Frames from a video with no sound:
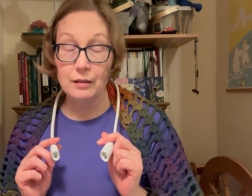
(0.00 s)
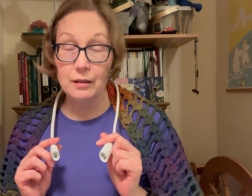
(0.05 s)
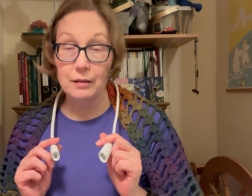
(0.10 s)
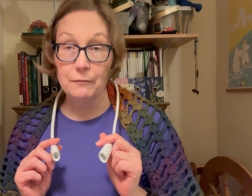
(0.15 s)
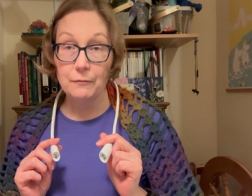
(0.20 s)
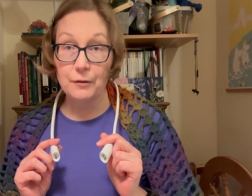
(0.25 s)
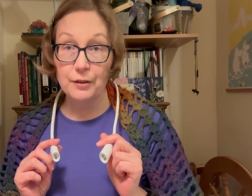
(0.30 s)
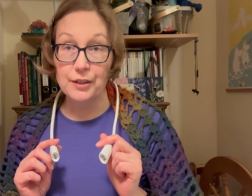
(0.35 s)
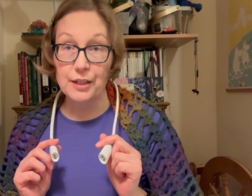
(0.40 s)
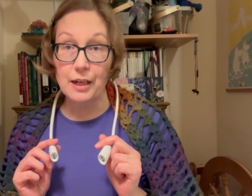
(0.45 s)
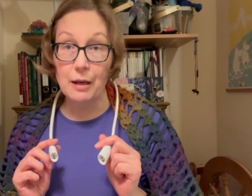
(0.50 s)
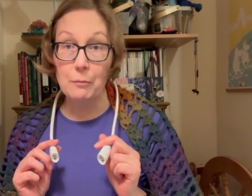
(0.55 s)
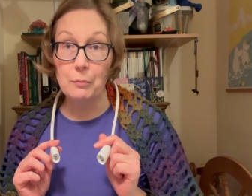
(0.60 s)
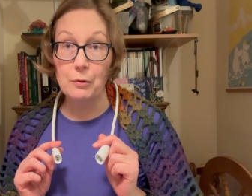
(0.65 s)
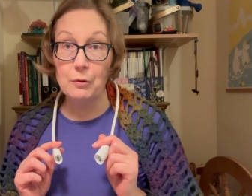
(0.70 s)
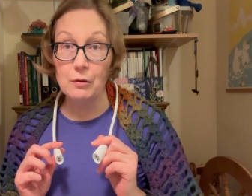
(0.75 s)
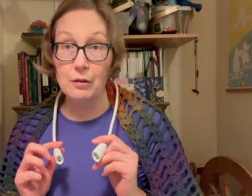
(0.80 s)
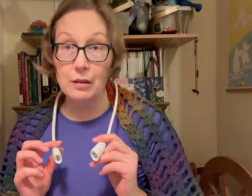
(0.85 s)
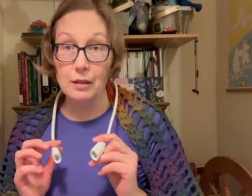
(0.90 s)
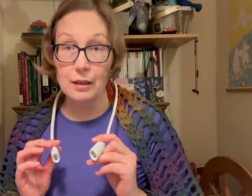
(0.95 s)
for
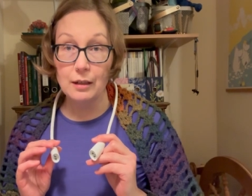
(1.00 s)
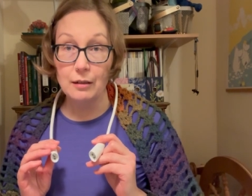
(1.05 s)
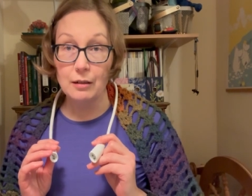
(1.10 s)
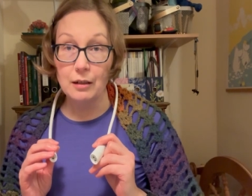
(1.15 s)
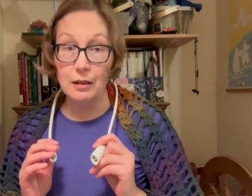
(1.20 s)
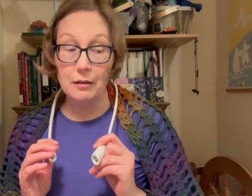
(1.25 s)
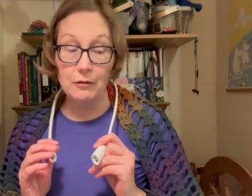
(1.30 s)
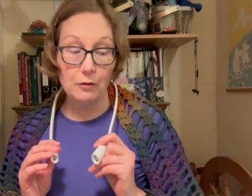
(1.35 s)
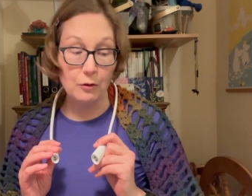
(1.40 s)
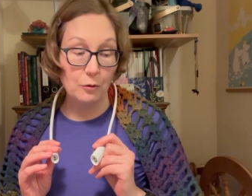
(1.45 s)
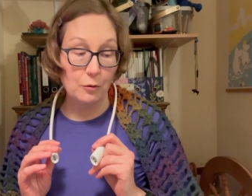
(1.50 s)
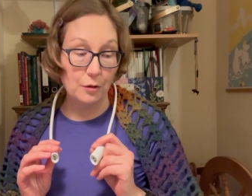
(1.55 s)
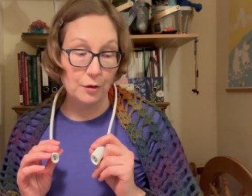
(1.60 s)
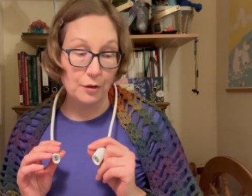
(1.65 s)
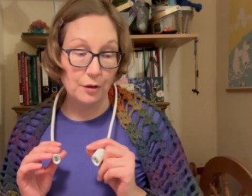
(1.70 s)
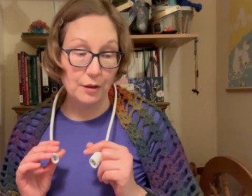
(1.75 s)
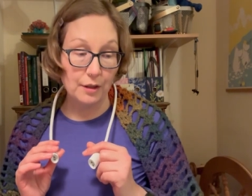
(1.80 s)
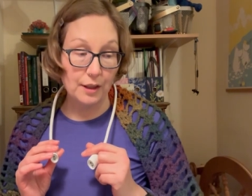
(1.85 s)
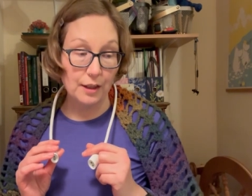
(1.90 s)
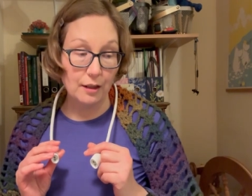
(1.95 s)
example,
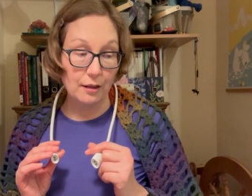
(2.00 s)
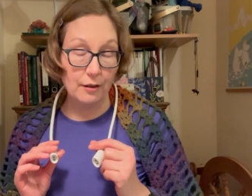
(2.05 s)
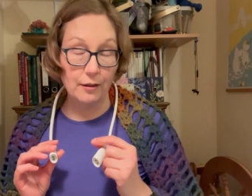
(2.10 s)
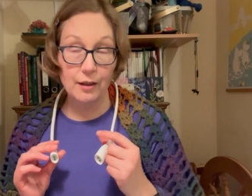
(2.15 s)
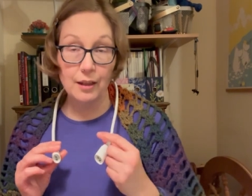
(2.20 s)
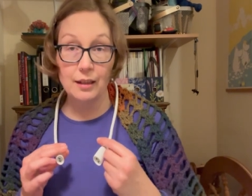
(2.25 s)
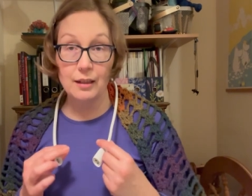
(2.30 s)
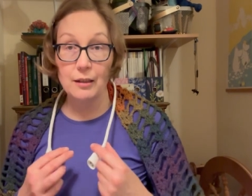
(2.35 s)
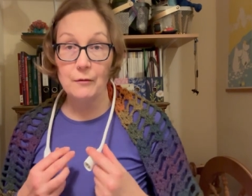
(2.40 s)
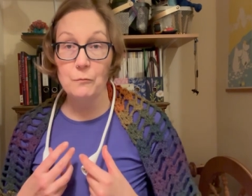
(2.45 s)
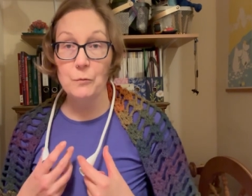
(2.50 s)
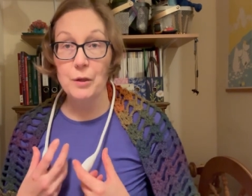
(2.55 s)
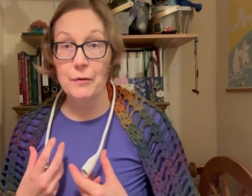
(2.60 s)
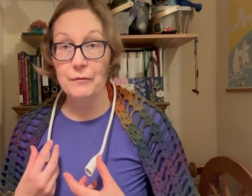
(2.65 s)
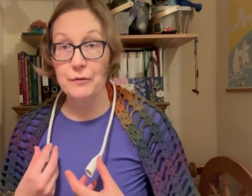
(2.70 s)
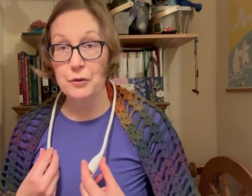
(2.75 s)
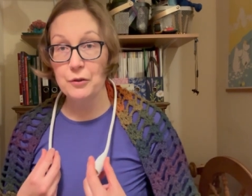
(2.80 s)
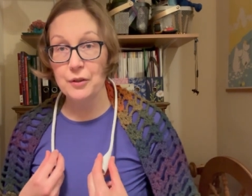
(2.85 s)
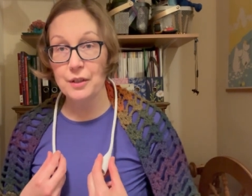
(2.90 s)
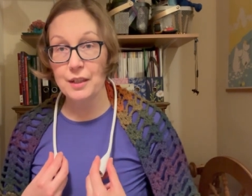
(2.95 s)
or the other thing that we've
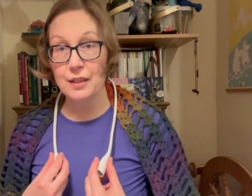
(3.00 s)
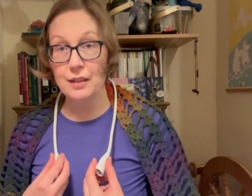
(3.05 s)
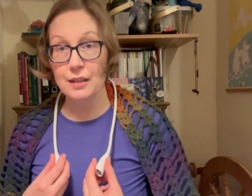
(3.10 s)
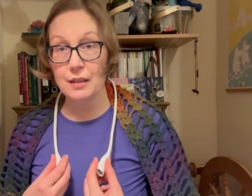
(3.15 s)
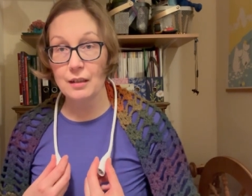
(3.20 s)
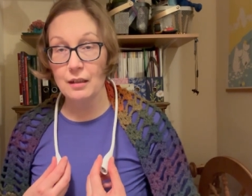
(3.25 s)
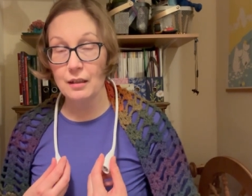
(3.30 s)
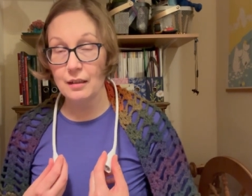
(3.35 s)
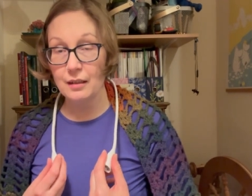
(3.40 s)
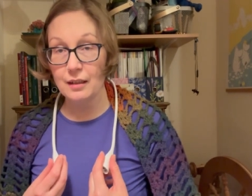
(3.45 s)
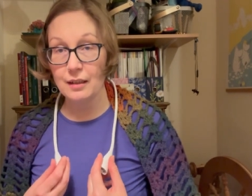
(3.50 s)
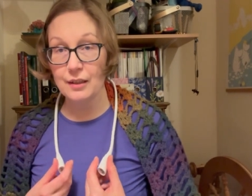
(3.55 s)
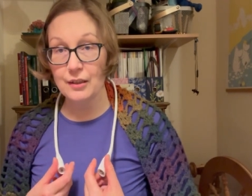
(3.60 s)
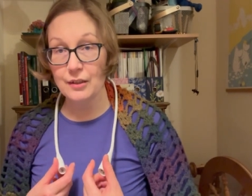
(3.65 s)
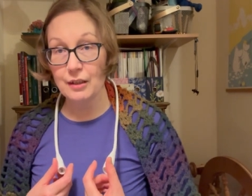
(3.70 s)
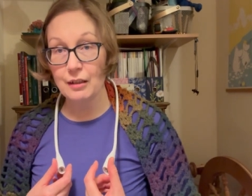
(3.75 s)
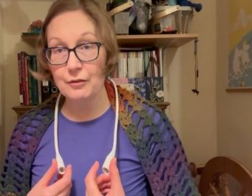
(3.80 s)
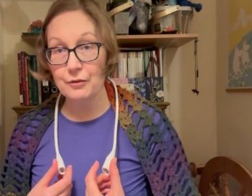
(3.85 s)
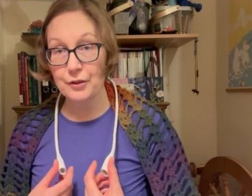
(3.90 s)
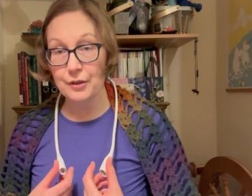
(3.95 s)
used this in this
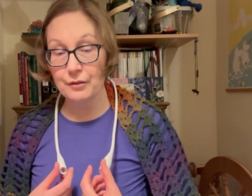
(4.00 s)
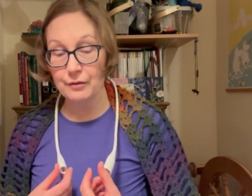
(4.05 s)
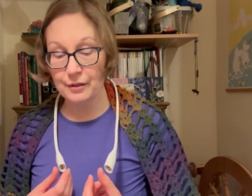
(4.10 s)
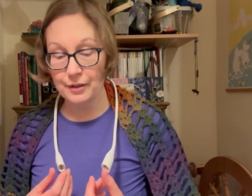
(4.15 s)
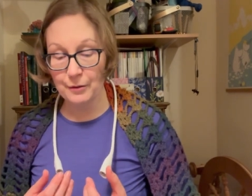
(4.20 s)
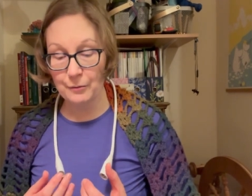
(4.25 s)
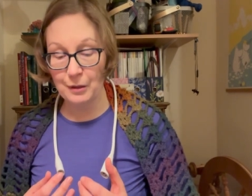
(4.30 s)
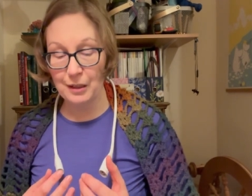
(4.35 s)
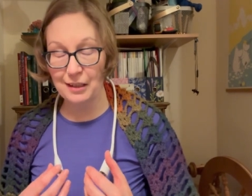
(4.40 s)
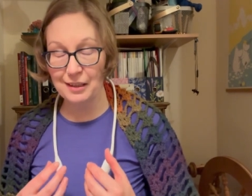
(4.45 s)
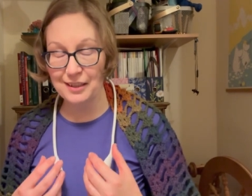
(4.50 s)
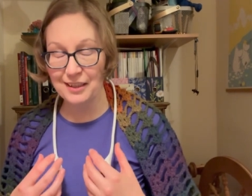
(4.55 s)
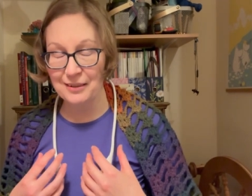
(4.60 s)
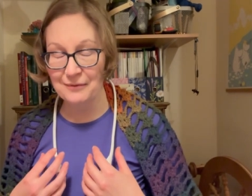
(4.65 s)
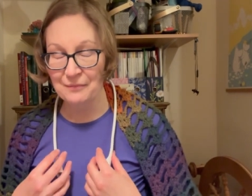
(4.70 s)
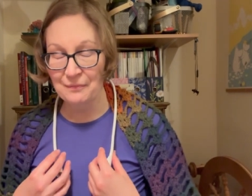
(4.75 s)
household as well is